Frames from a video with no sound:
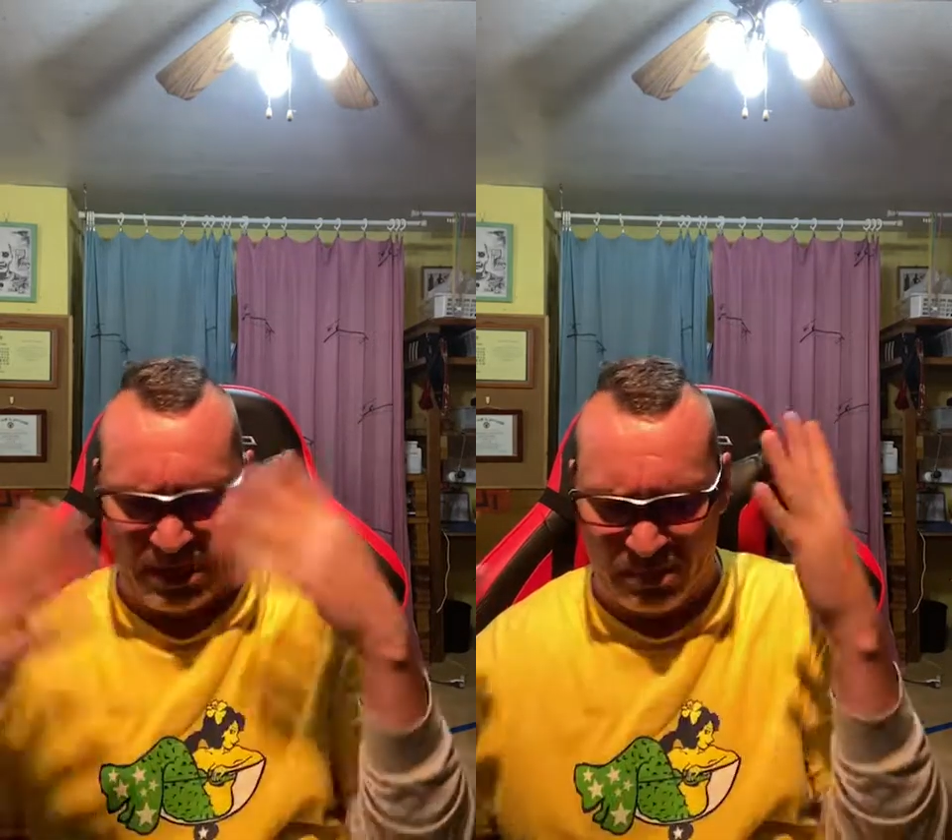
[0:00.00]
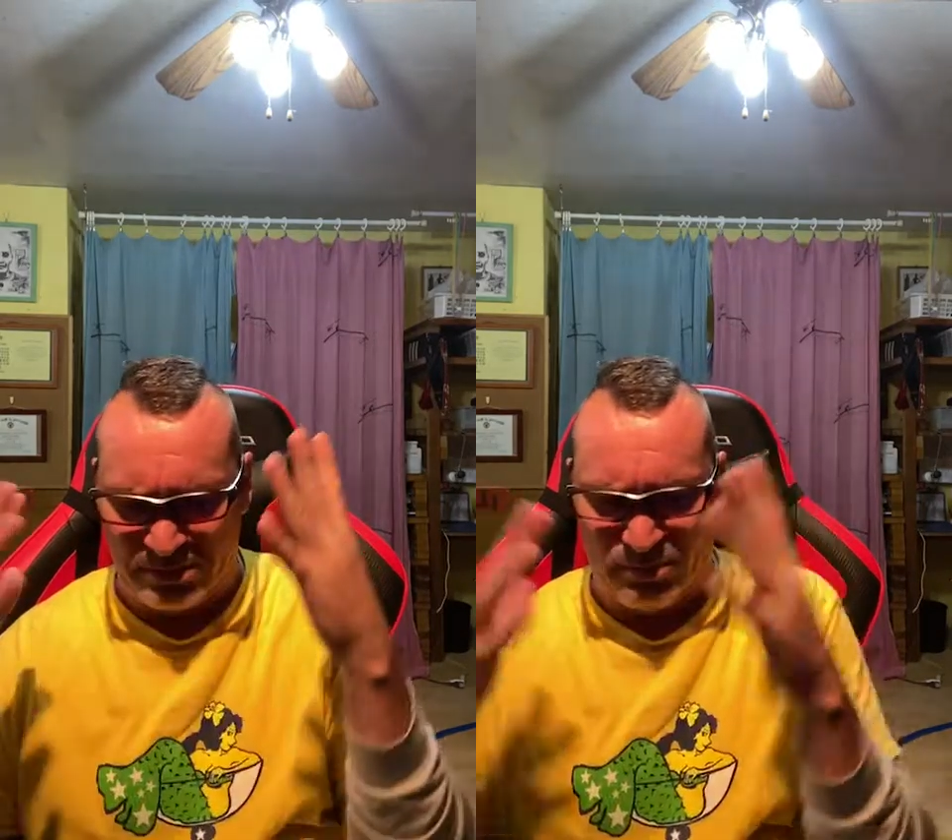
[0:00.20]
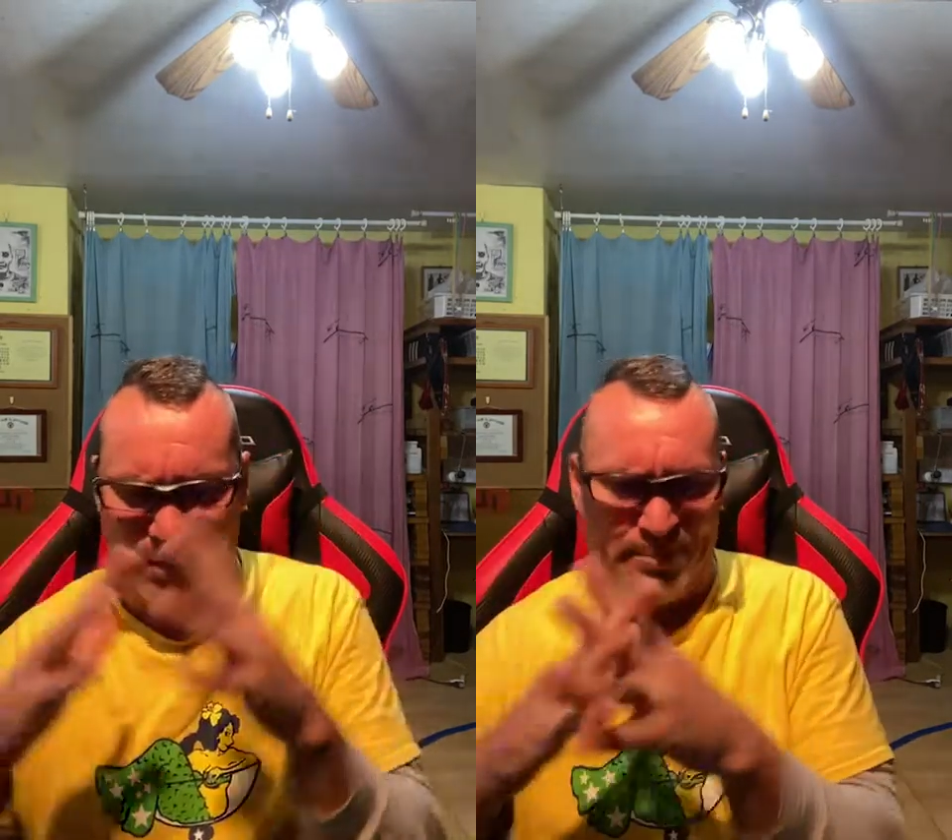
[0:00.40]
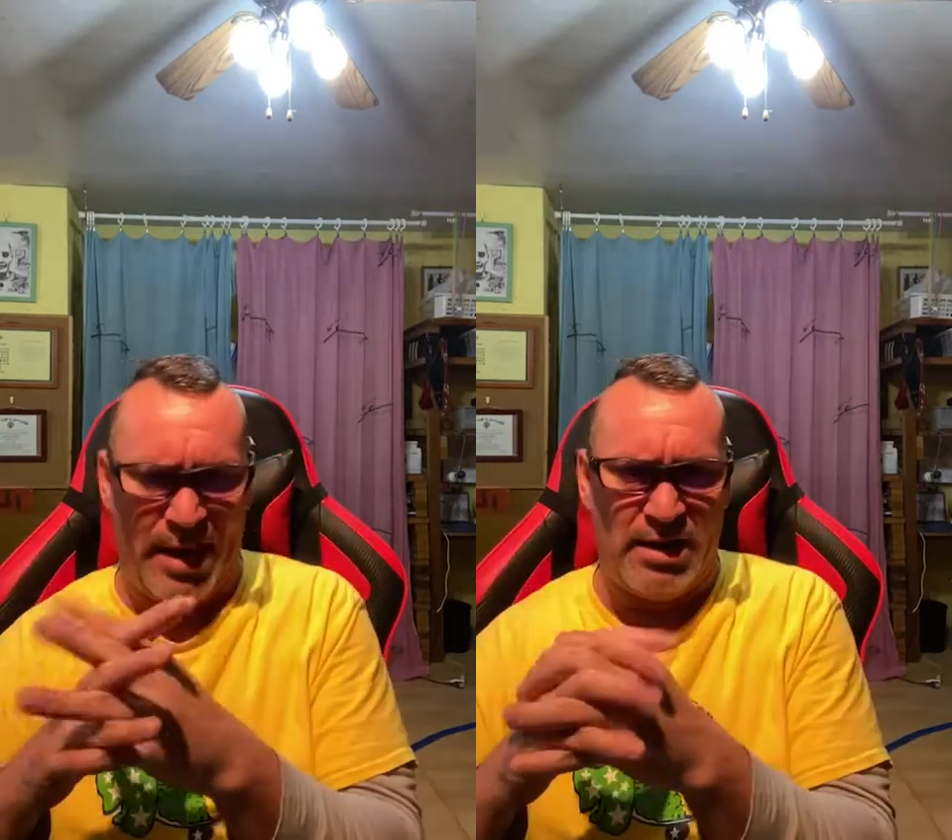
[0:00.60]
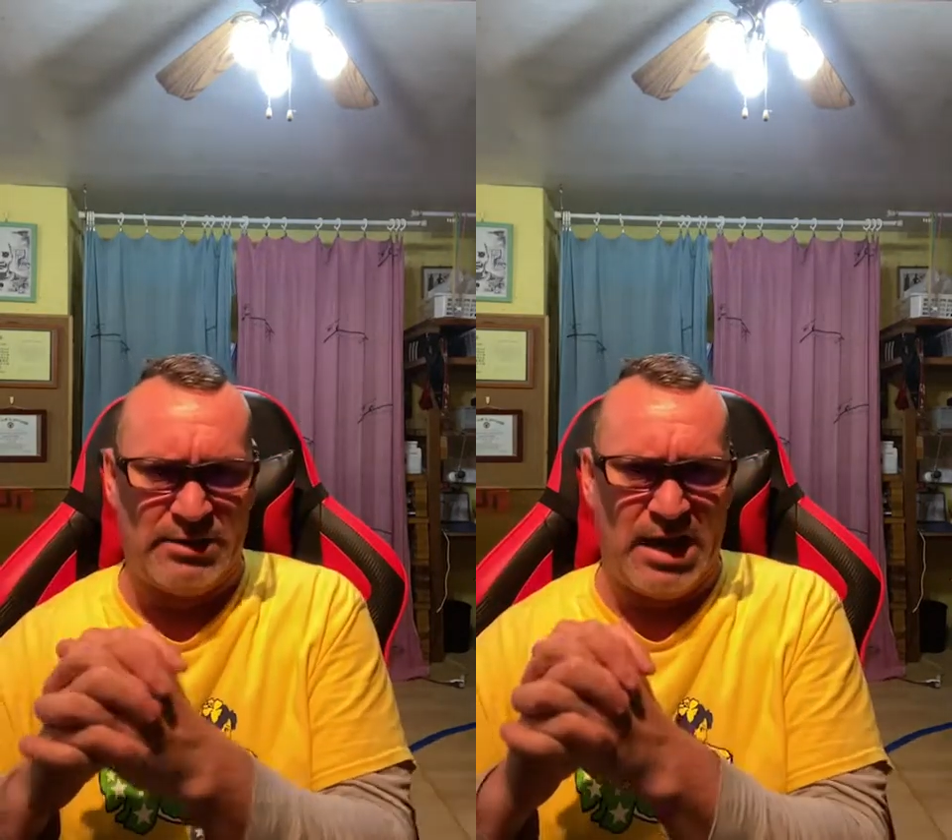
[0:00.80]
I wasn't really
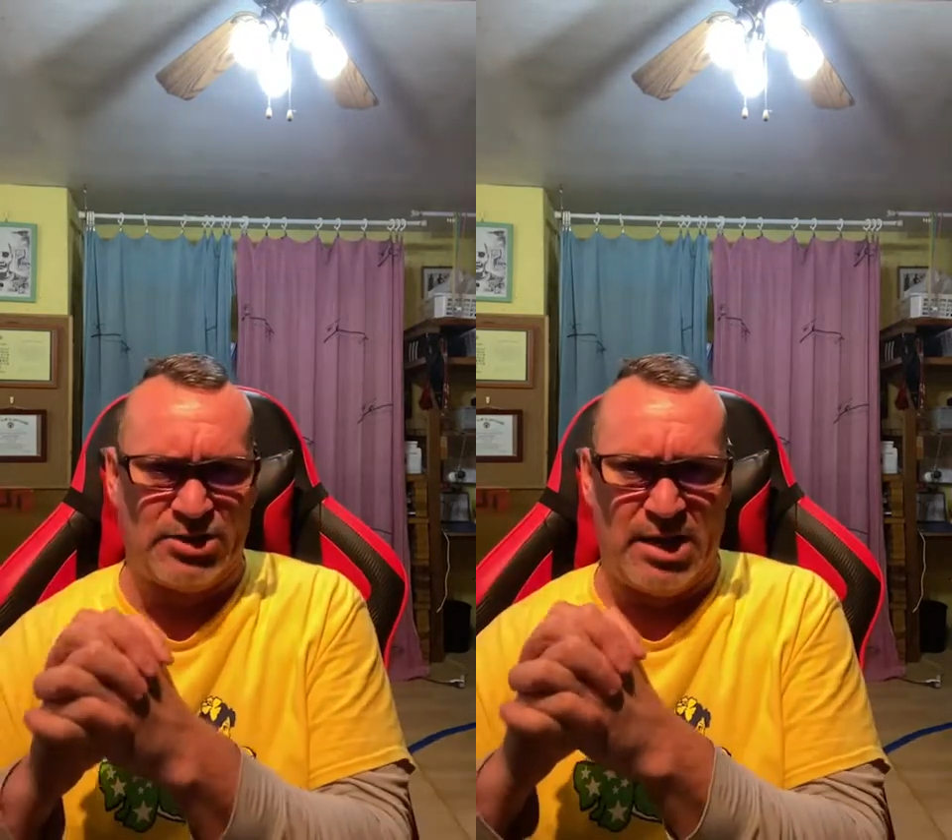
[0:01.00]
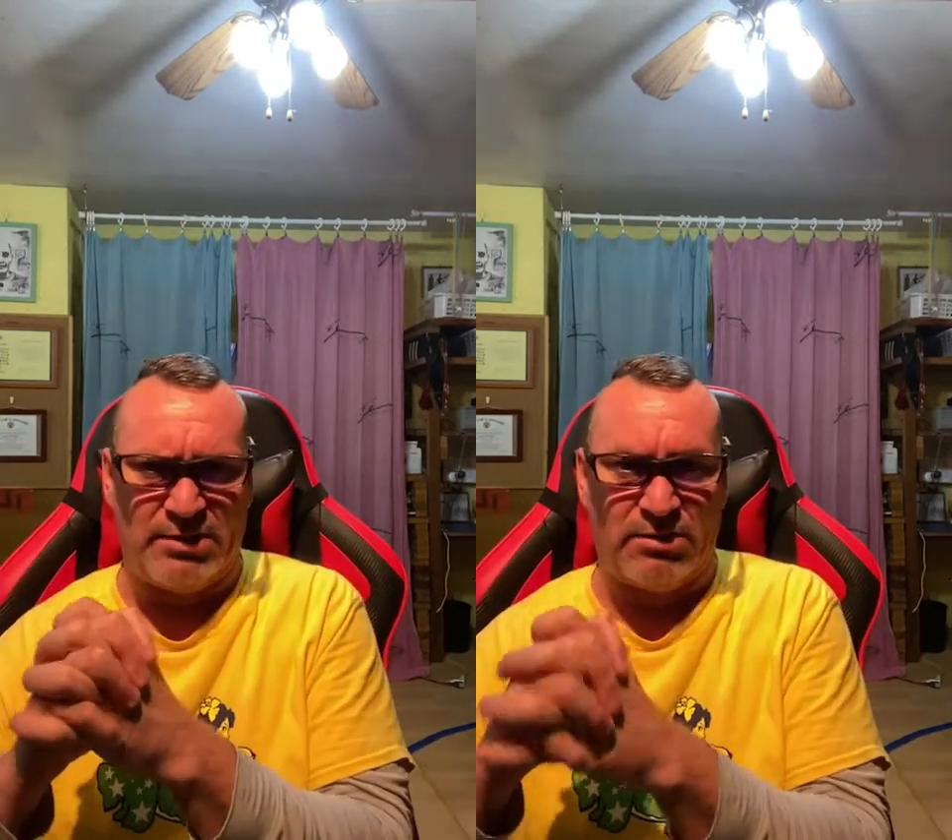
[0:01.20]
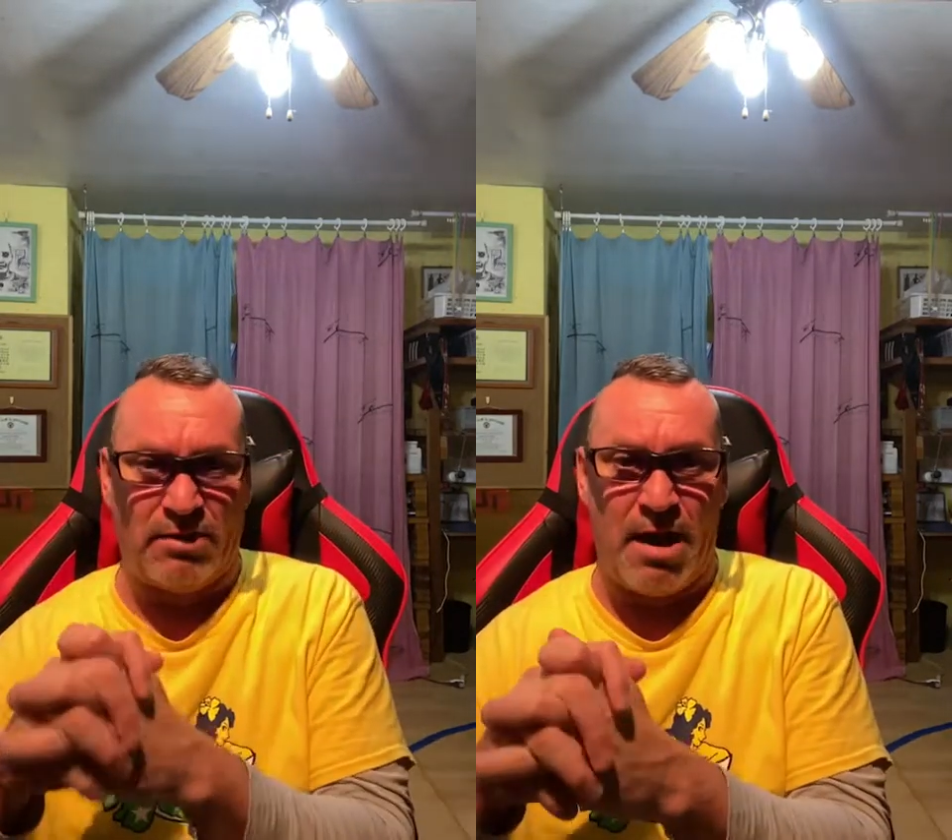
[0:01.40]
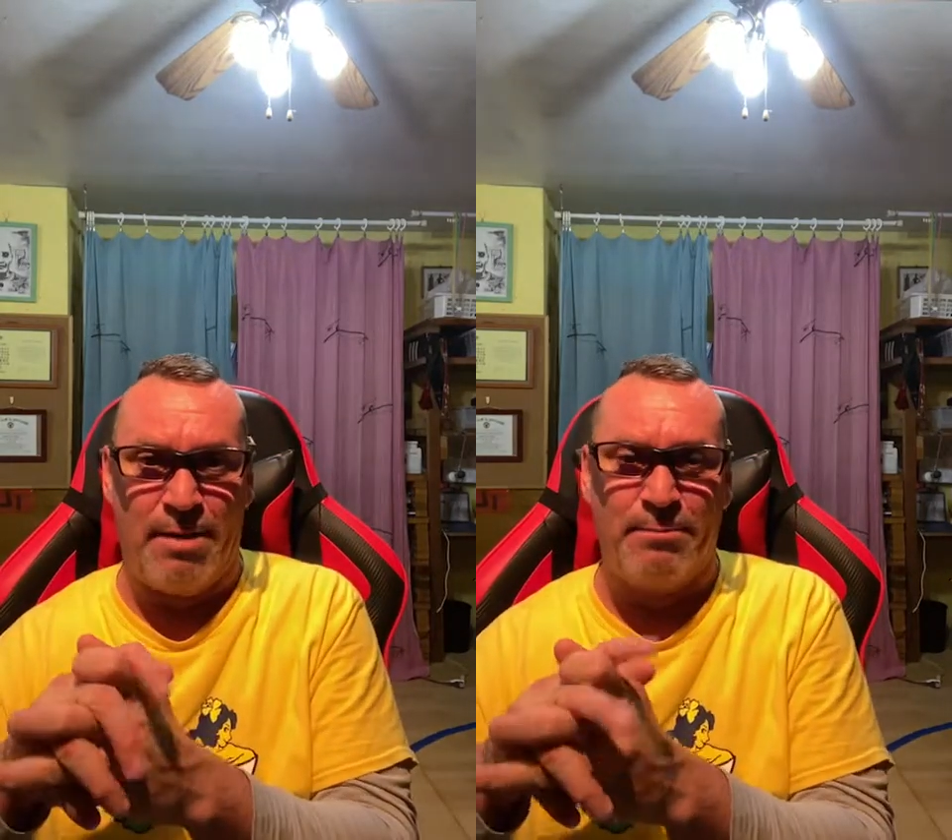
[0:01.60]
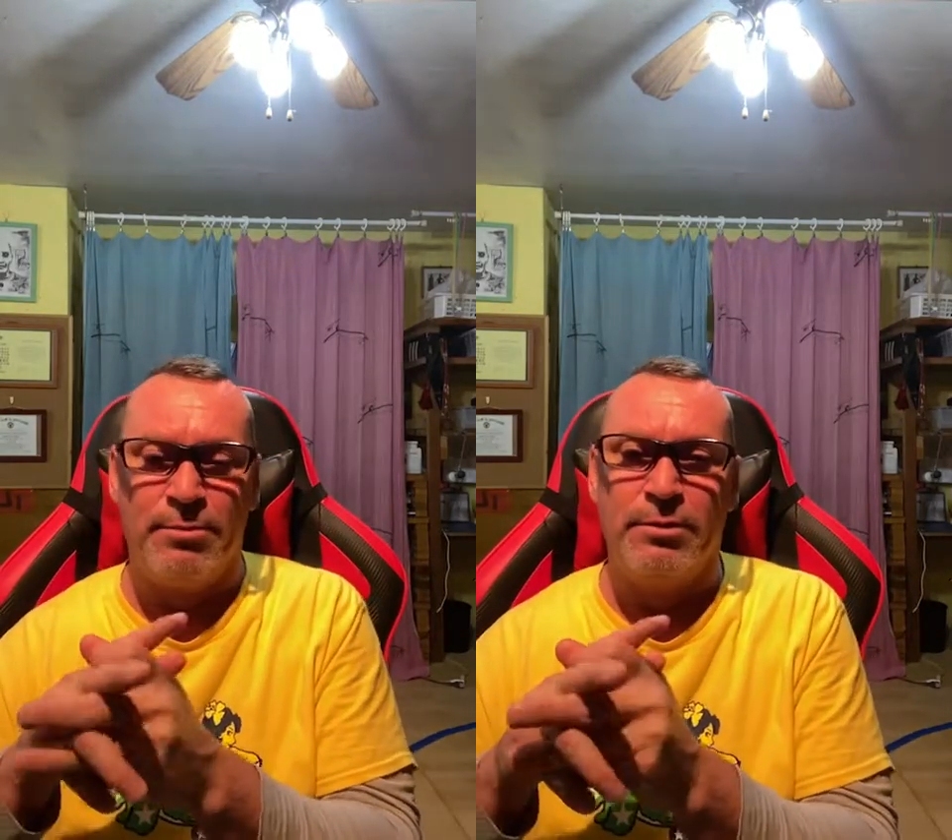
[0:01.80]
paying attention at the time.